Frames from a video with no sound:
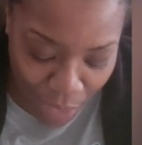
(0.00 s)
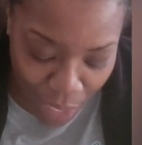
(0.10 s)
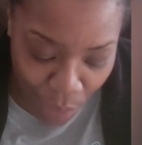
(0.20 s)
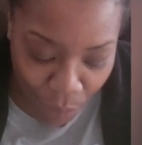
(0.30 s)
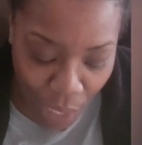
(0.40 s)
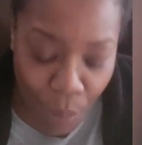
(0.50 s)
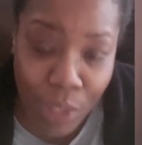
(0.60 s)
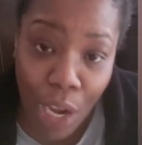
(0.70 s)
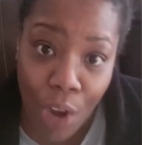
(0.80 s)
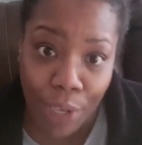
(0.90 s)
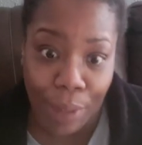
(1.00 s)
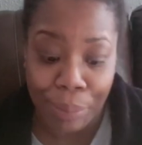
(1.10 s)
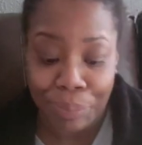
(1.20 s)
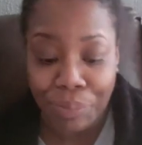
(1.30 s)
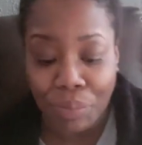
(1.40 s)
yeah, when they were
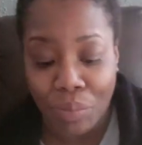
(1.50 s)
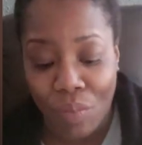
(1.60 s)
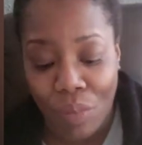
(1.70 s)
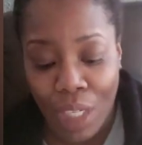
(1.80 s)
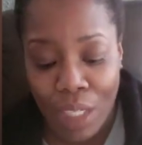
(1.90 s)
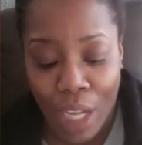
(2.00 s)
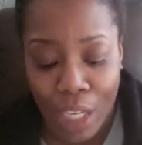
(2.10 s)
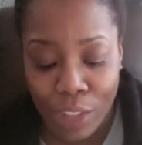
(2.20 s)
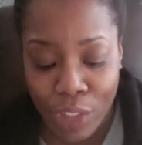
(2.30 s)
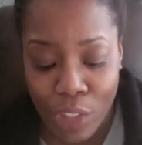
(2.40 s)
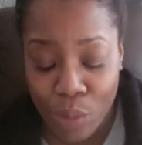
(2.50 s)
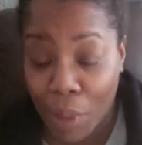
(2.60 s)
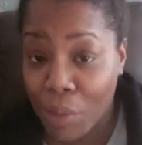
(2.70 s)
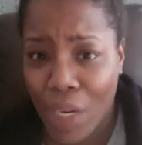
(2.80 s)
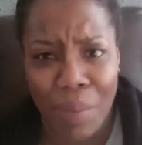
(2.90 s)
talking, y'all excuse me,
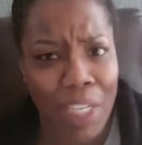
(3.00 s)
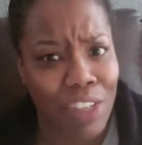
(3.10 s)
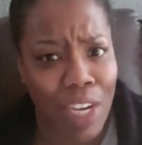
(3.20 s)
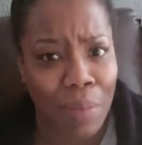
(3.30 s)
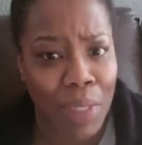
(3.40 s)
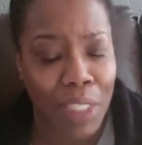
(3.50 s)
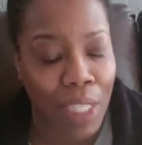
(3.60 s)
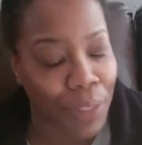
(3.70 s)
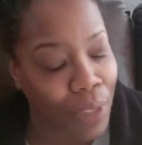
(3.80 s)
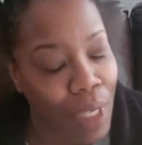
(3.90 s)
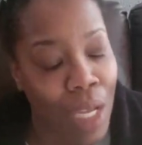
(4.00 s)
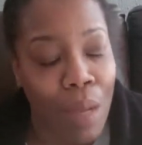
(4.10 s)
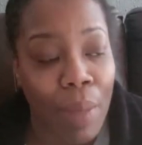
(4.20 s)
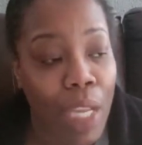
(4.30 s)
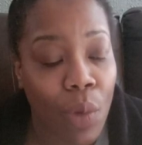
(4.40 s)
I'm trying to make sure I ain't missed nothing.
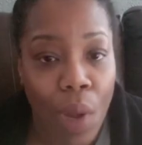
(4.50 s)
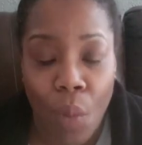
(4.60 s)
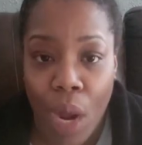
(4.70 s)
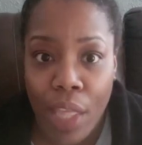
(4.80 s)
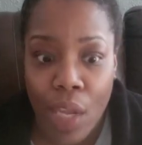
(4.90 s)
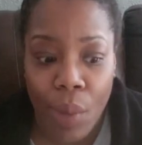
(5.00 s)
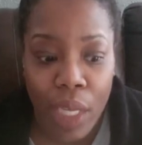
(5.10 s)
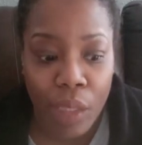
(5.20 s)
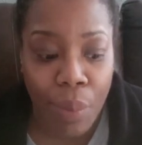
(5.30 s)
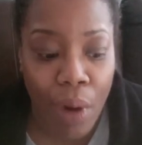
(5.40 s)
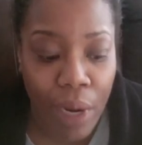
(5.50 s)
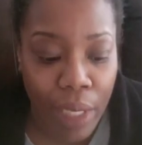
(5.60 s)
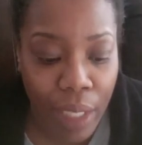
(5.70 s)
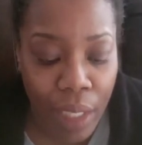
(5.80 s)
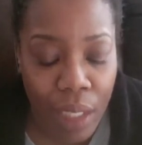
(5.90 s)
But anyway, while they were at the
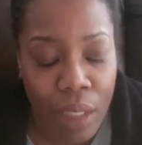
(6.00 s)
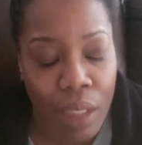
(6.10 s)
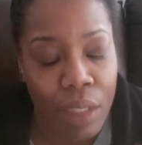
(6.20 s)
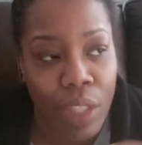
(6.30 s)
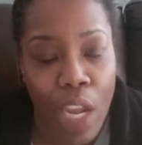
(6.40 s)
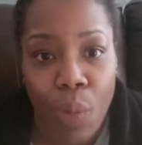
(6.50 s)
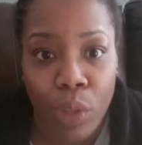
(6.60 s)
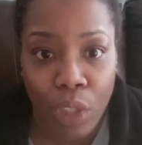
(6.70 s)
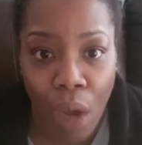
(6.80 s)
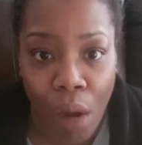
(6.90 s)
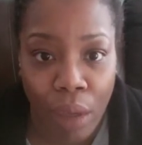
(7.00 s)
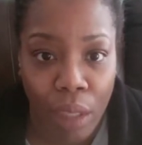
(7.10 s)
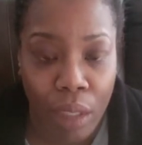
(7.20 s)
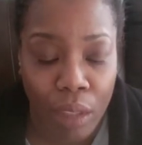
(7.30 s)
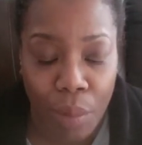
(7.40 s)
party, they were
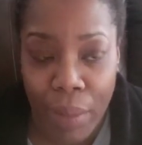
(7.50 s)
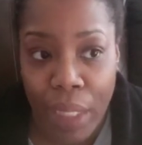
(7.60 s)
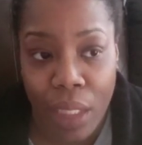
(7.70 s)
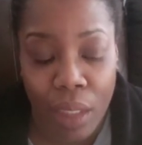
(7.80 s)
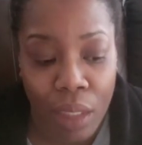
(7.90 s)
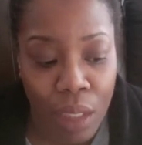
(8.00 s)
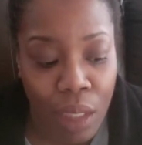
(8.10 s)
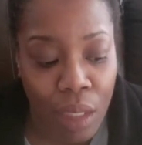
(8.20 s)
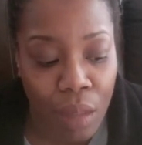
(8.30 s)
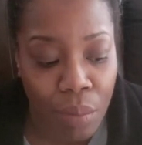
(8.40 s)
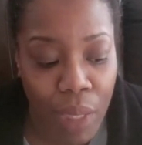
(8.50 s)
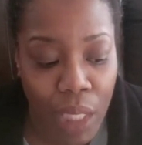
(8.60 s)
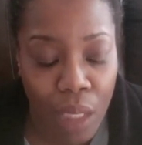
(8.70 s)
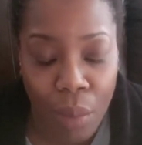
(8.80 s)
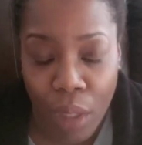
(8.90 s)
talking, the men,
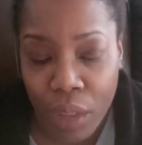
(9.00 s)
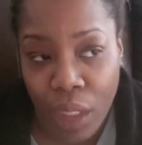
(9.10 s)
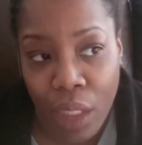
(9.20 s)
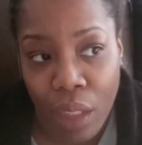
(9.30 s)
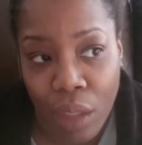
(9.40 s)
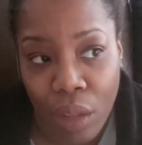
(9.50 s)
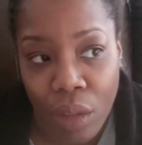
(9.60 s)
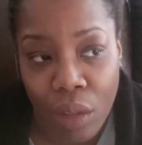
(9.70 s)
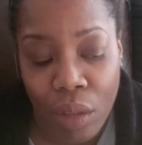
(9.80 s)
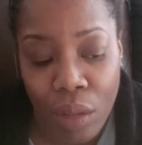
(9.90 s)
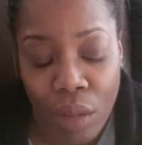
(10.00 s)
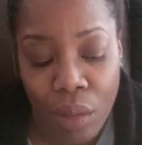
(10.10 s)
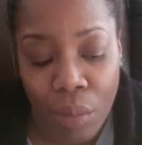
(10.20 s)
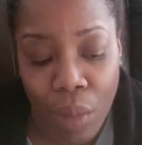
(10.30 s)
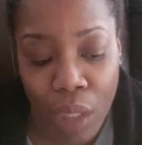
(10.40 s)
meaning Martell,
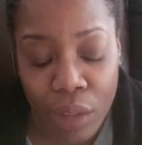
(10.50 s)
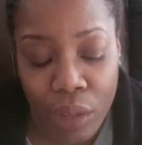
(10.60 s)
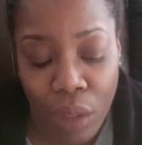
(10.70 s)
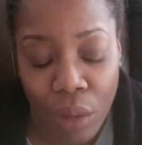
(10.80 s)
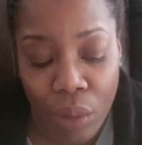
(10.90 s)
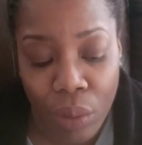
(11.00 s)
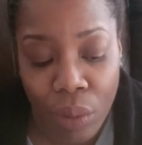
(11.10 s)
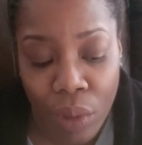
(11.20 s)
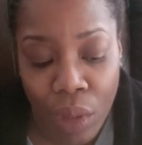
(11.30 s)
Marceau,